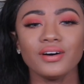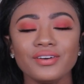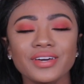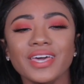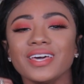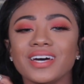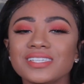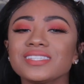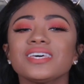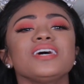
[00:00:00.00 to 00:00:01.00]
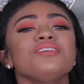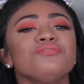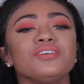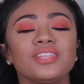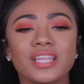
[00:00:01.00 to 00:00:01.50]
Okay guys, and
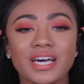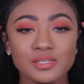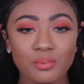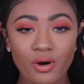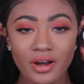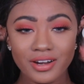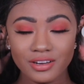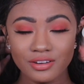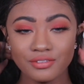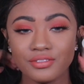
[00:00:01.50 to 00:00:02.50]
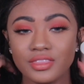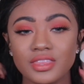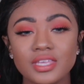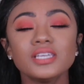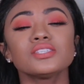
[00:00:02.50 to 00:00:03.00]
for the last part of
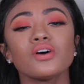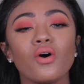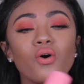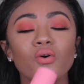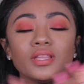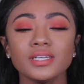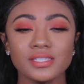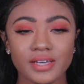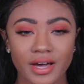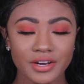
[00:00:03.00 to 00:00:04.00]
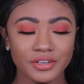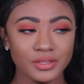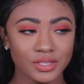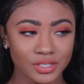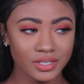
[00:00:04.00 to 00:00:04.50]
this whole entire
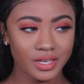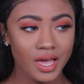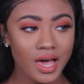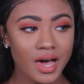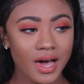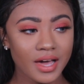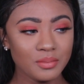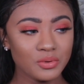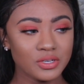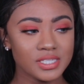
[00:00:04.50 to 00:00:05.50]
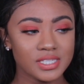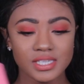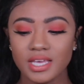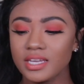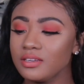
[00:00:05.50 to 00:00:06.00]
look, I am going to
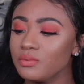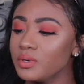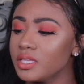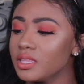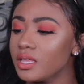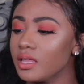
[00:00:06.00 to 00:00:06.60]
set it with